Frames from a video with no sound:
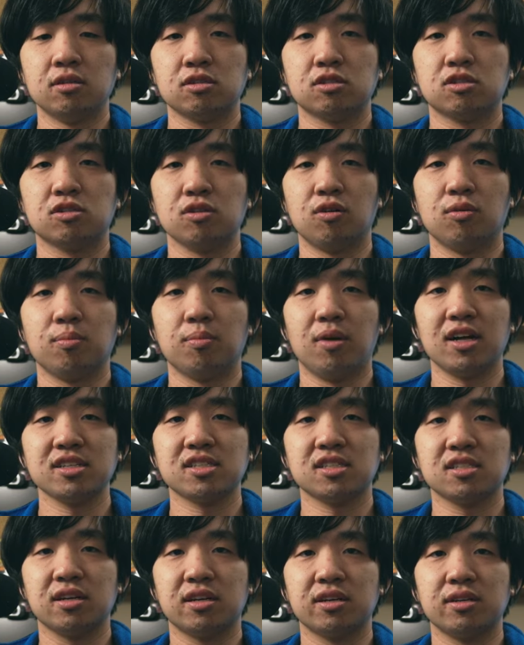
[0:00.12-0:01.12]
So
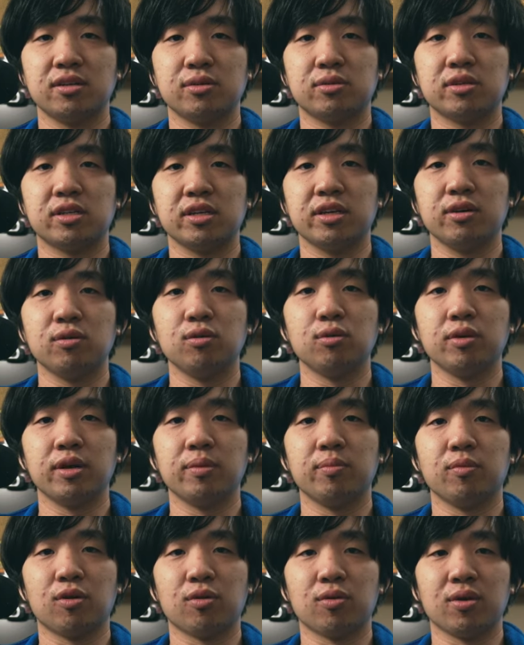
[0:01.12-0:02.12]
Masayuki
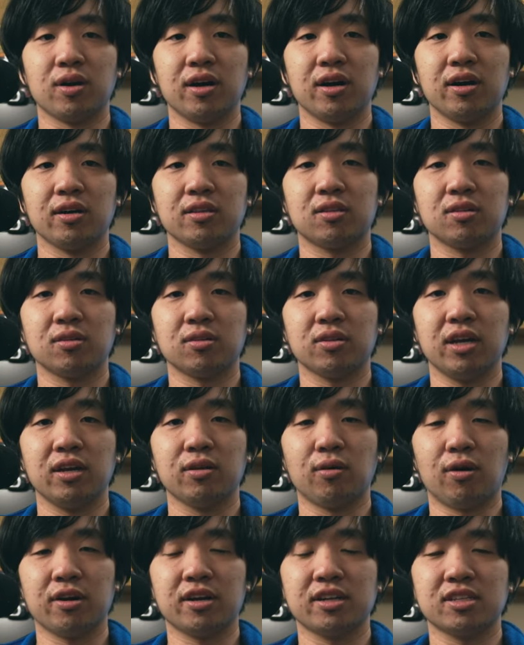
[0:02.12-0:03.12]
Uemura, the lead
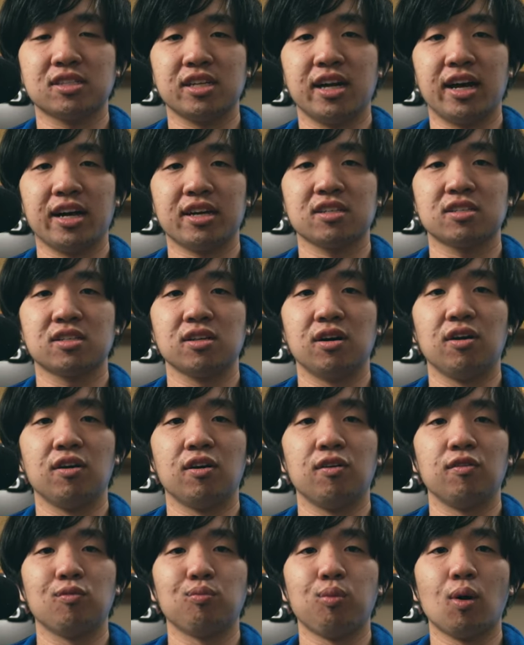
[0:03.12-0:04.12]
architect
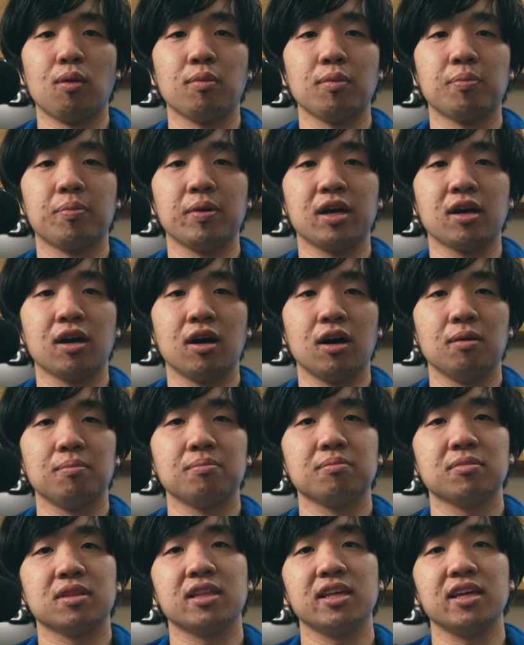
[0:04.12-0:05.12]
of what would
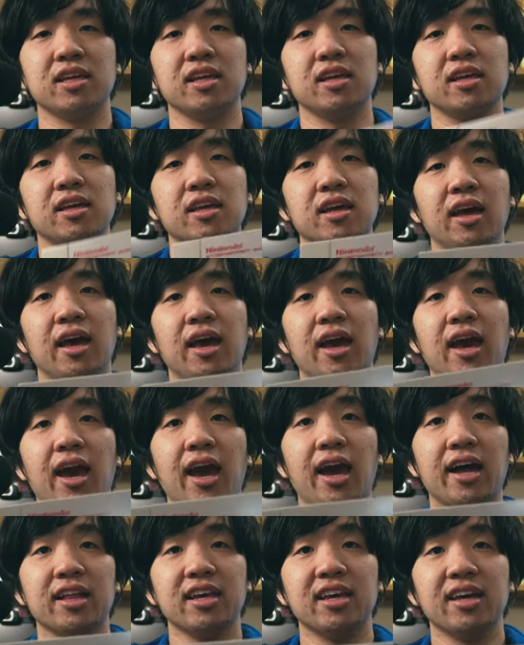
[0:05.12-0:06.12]
become the
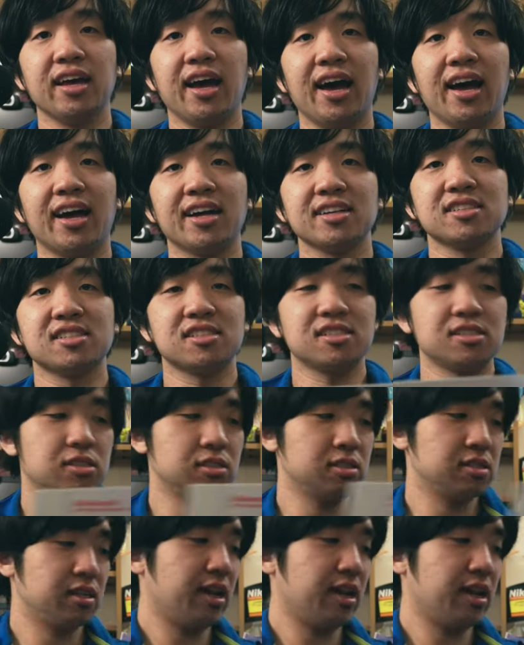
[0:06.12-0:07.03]
NES